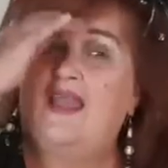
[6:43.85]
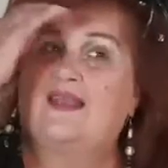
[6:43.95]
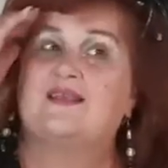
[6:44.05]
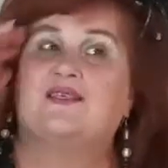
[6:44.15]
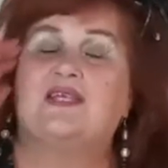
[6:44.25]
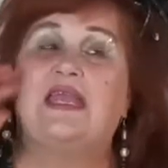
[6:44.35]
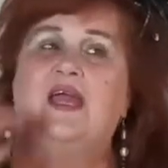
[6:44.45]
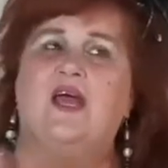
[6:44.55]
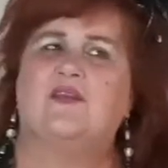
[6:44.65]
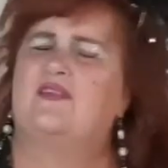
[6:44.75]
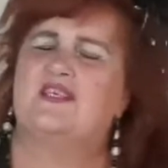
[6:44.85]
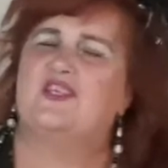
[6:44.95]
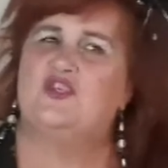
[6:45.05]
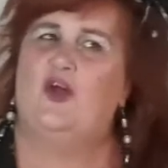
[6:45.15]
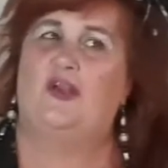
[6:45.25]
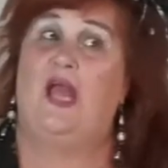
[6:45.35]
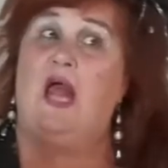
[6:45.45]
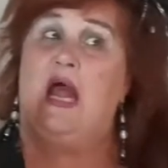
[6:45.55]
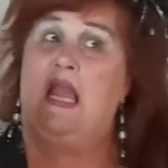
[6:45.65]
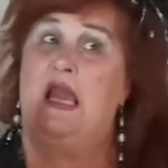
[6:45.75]
I can see that this is not a
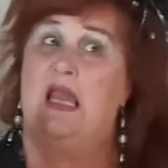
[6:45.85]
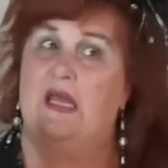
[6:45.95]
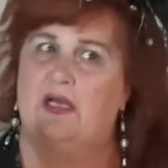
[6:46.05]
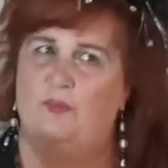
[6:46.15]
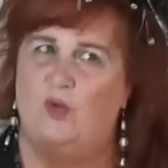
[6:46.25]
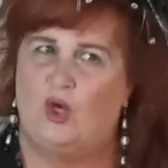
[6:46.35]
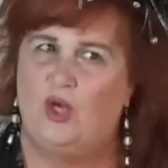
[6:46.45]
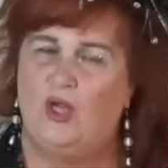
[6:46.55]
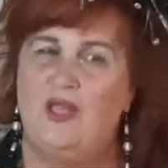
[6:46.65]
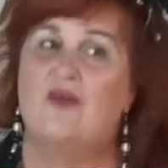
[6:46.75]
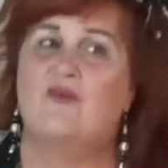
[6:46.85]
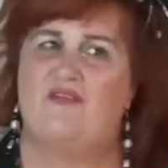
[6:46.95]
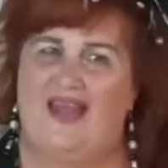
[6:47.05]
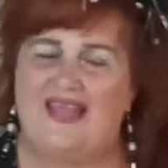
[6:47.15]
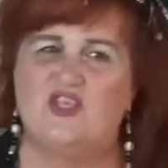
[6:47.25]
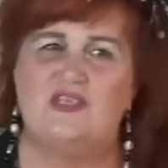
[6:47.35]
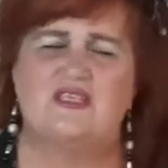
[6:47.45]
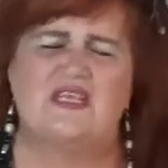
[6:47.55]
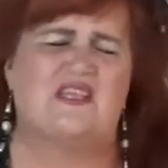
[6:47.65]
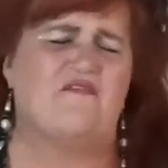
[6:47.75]
little book. Revelations
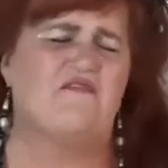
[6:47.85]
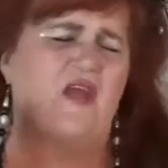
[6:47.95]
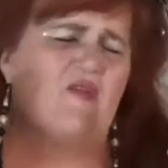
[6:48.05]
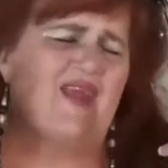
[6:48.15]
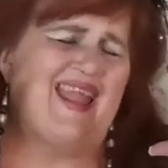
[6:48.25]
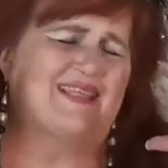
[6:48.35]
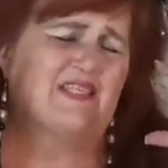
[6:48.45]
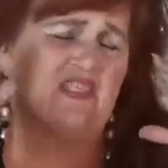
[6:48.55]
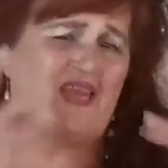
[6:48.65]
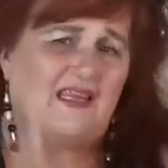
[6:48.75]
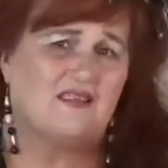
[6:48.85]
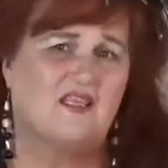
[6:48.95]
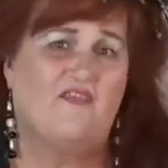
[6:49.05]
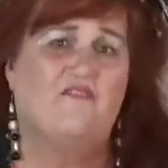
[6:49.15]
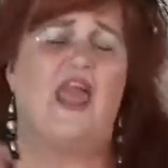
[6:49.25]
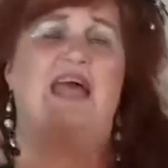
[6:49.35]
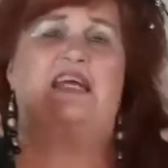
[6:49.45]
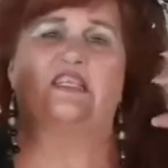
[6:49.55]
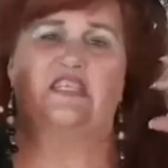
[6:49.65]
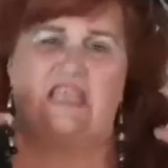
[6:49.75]
is a very extensive,
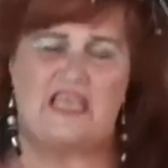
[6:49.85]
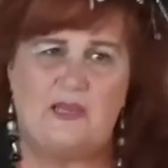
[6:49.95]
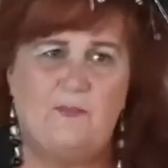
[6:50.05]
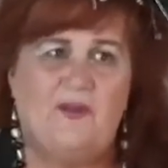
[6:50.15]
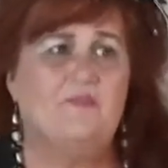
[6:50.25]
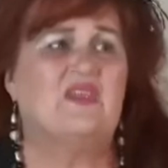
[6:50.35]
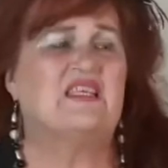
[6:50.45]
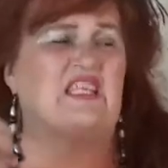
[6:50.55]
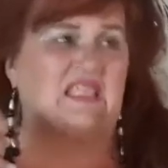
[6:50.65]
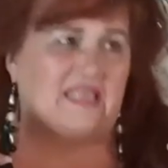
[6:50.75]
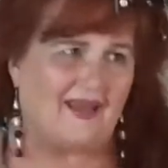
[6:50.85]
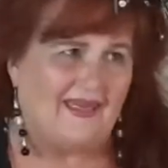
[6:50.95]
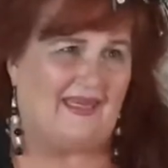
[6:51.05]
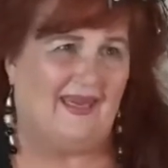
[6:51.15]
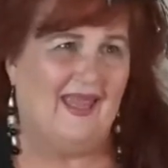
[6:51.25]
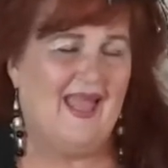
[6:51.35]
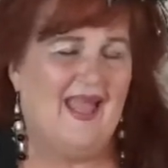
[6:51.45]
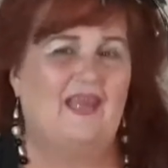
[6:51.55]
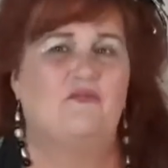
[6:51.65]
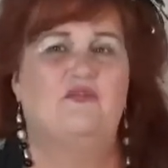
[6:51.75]
deep study.
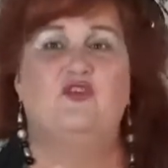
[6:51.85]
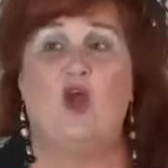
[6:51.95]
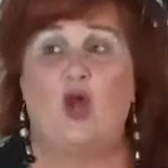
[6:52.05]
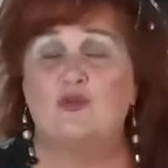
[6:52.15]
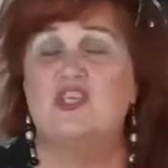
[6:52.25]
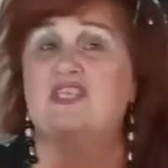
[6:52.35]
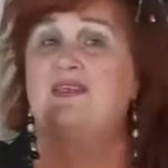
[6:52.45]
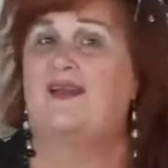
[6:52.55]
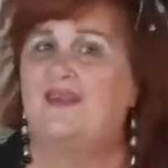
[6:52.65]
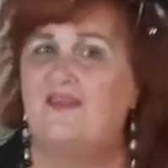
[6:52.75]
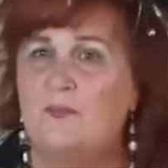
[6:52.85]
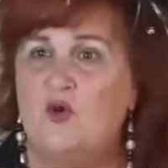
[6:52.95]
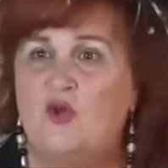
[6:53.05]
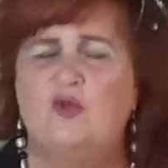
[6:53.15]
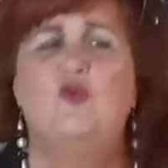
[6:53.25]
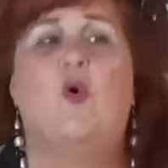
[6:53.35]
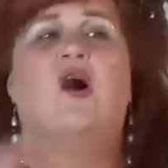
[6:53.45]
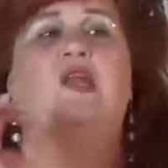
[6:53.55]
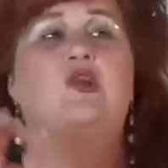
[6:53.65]
And if you don't study the book, you are